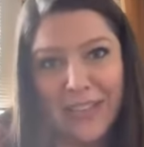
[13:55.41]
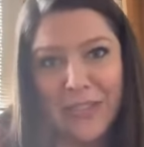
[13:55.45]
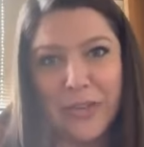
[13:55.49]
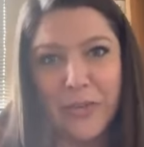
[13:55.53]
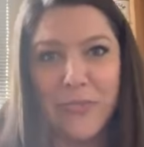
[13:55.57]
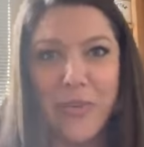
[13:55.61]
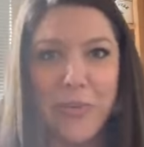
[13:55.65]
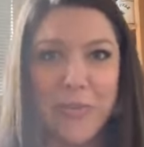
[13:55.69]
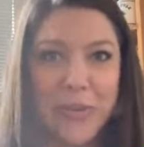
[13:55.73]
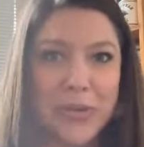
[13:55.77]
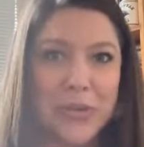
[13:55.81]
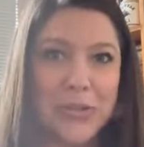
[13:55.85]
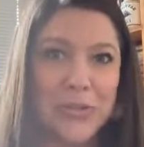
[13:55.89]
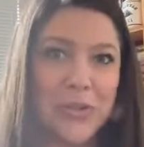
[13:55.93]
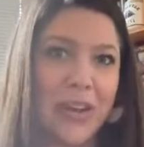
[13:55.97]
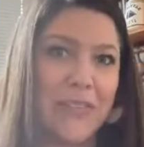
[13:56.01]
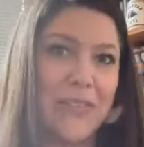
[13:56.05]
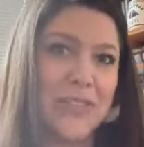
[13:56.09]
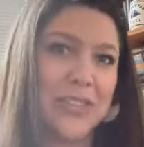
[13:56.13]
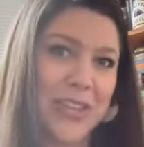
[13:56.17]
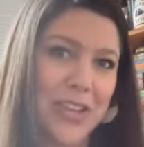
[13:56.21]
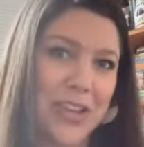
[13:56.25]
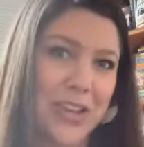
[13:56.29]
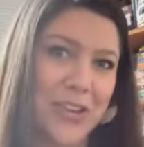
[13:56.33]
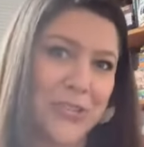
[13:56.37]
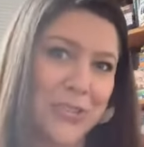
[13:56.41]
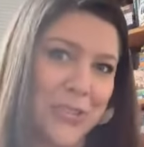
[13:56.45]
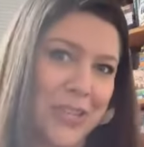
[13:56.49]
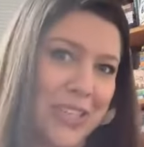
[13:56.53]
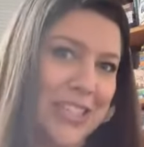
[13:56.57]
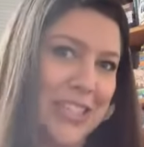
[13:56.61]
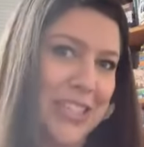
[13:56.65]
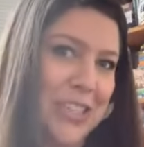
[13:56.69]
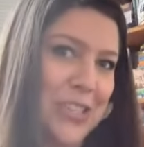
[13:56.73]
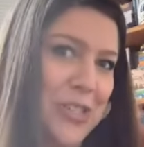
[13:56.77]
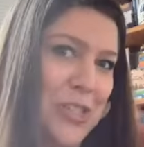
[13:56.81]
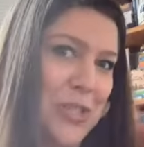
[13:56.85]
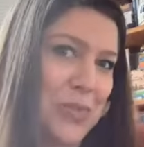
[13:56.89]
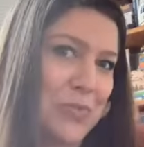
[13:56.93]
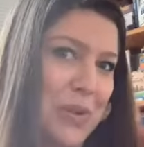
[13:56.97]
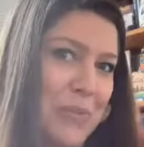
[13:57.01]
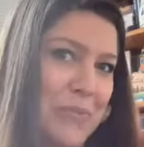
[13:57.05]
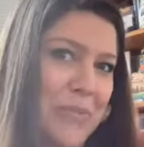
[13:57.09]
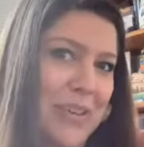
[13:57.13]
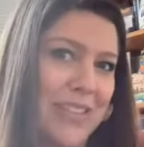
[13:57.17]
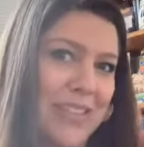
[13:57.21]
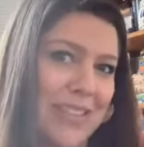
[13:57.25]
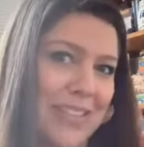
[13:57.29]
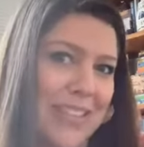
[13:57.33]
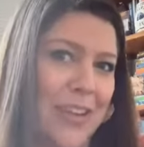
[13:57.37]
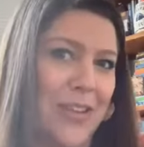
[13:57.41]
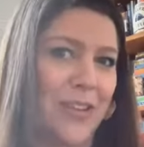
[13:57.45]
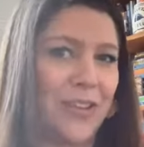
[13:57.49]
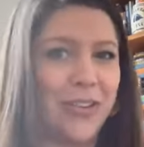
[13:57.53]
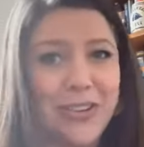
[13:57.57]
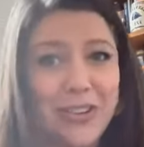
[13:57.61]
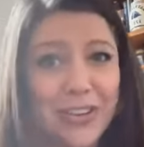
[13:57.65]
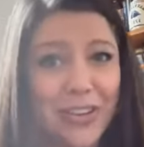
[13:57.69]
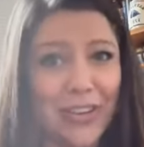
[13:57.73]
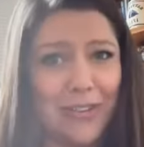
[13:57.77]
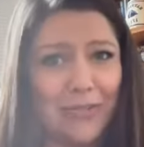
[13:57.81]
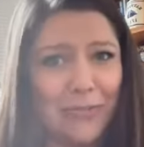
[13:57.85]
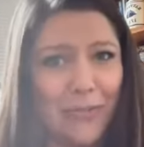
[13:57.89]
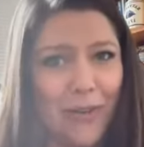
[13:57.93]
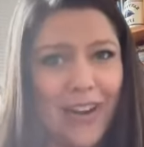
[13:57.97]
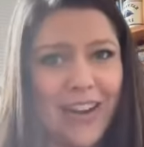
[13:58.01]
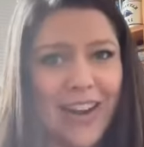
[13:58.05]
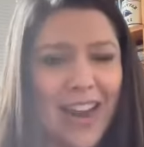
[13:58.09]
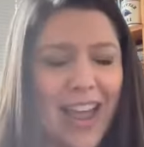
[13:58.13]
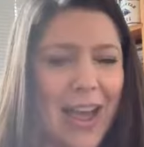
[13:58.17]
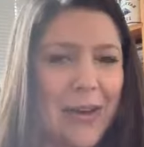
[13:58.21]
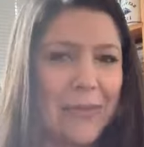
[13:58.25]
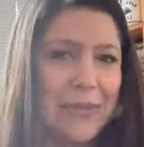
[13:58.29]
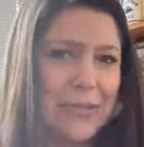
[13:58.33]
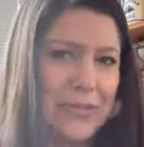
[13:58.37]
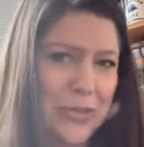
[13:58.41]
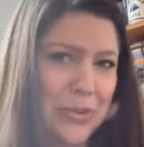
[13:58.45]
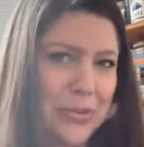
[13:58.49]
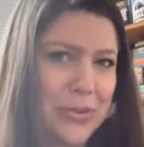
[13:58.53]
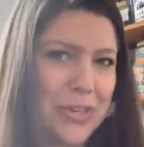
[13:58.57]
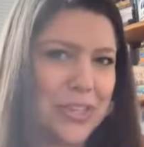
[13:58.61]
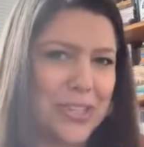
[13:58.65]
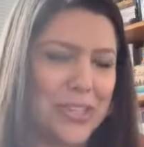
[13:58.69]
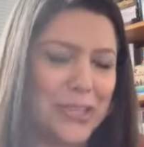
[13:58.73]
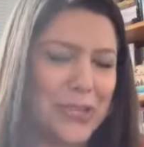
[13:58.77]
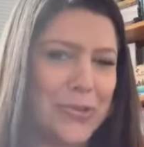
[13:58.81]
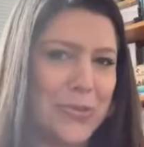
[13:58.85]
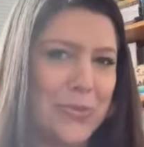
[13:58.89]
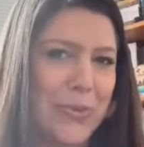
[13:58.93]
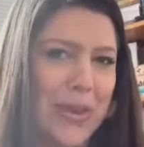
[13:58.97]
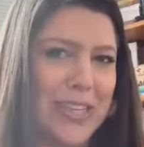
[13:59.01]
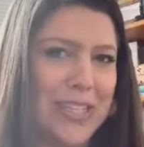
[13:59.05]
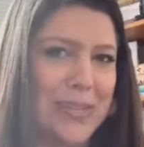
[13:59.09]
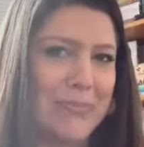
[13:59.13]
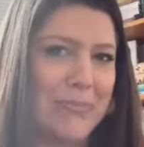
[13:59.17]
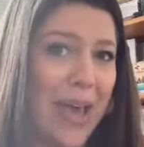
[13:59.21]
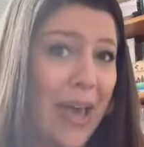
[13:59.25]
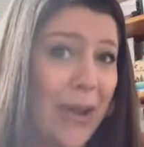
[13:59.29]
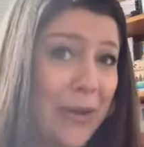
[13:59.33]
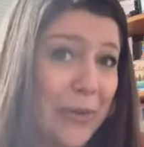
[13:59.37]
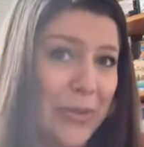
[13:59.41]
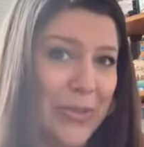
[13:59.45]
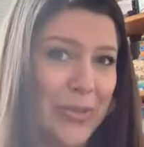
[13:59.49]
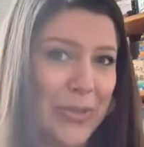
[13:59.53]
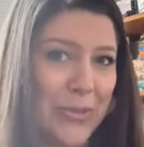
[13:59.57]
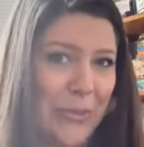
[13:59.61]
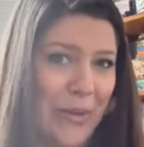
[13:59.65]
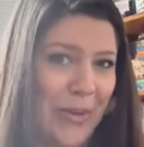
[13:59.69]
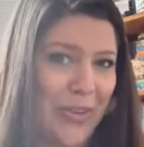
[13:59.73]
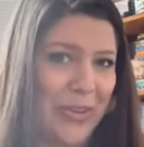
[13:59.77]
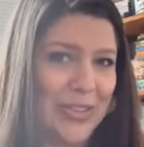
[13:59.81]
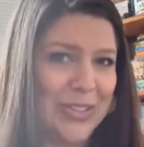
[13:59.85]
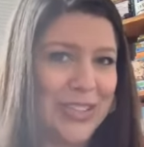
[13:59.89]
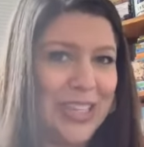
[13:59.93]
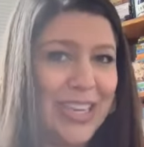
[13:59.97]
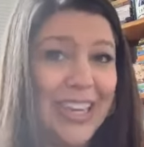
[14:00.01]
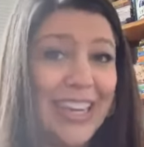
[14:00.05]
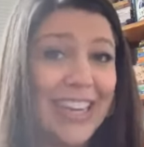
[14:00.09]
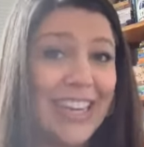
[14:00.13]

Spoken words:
the woman who travels the country and teaches women that they are good enough right now and don't need to lose weight to matter in the world.